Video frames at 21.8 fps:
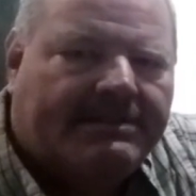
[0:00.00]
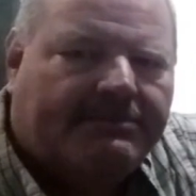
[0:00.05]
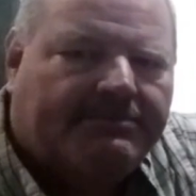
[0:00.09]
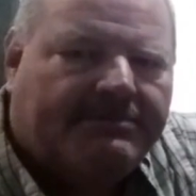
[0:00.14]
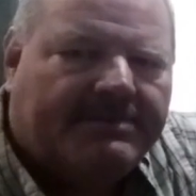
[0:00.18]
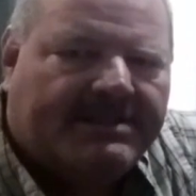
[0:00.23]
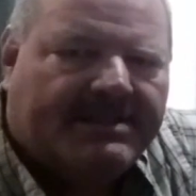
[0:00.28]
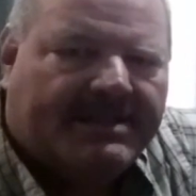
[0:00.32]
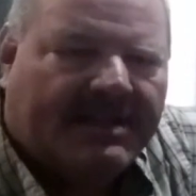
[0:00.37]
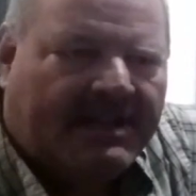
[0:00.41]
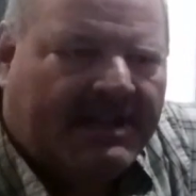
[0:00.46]
It
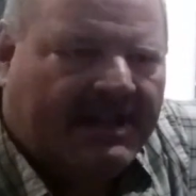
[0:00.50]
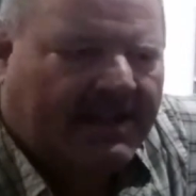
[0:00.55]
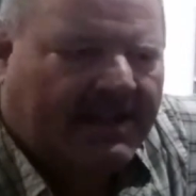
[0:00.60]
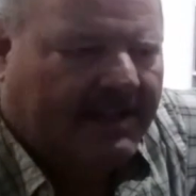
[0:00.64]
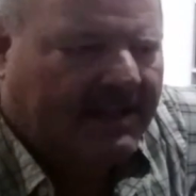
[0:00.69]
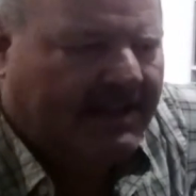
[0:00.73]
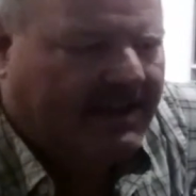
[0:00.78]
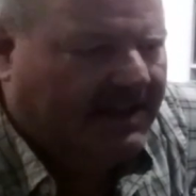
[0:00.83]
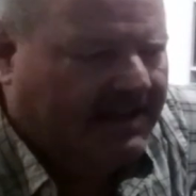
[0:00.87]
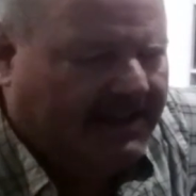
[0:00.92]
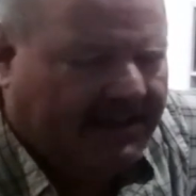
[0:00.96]
was
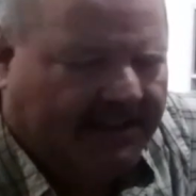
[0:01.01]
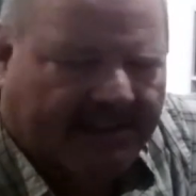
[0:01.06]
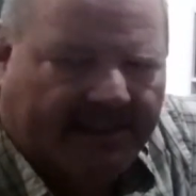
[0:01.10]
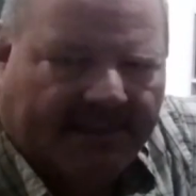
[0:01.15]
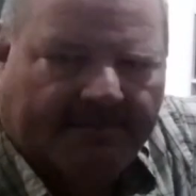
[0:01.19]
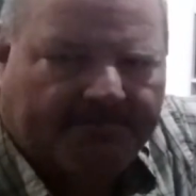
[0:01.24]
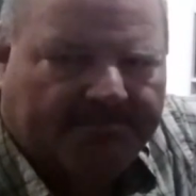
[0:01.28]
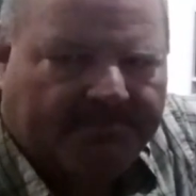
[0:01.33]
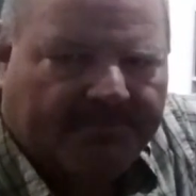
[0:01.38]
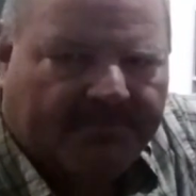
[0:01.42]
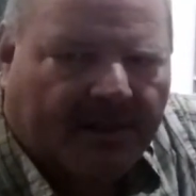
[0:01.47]

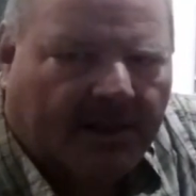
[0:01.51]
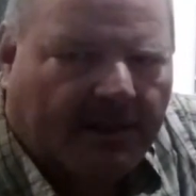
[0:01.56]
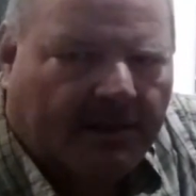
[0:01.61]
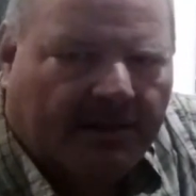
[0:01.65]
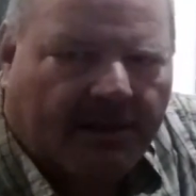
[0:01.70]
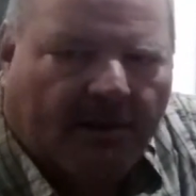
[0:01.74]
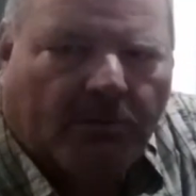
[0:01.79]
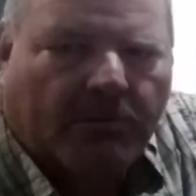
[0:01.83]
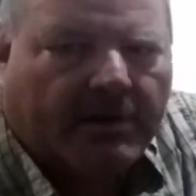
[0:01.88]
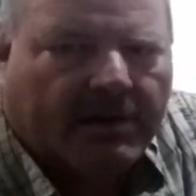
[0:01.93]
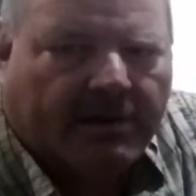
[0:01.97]

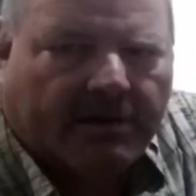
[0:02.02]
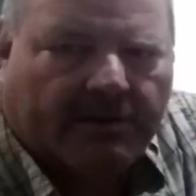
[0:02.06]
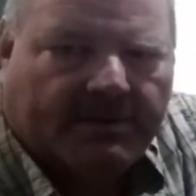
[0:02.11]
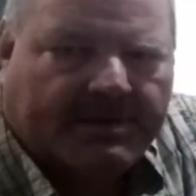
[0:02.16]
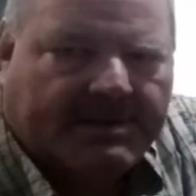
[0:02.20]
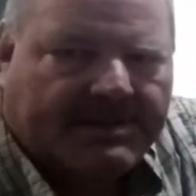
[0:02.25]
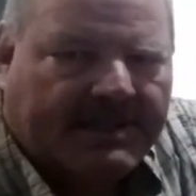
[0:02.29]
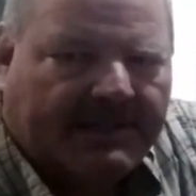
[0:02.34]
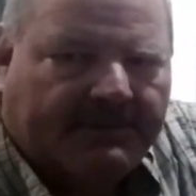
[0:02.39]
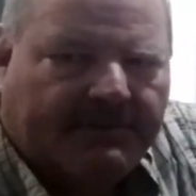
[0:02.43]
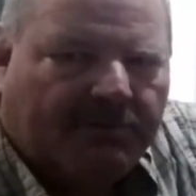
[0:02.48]
lower end
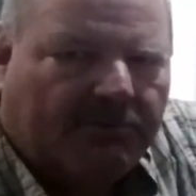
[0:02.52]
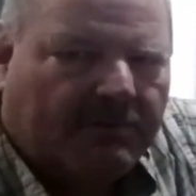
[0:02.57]
receiver.